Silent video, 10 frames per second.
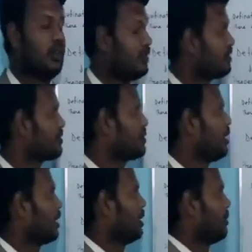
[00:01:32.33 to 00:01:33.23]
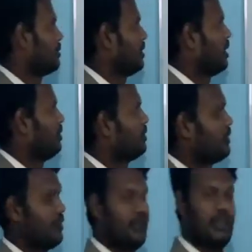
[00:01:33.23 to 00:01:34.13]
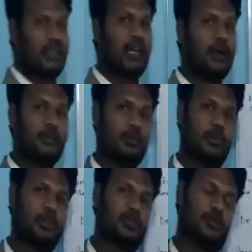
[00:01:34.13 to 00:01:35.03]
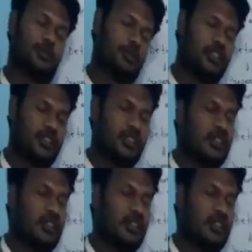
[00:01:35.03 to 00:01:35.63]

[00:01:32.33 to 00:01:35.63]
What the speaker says: let's talk about noun. There are 8 types of parts of speech,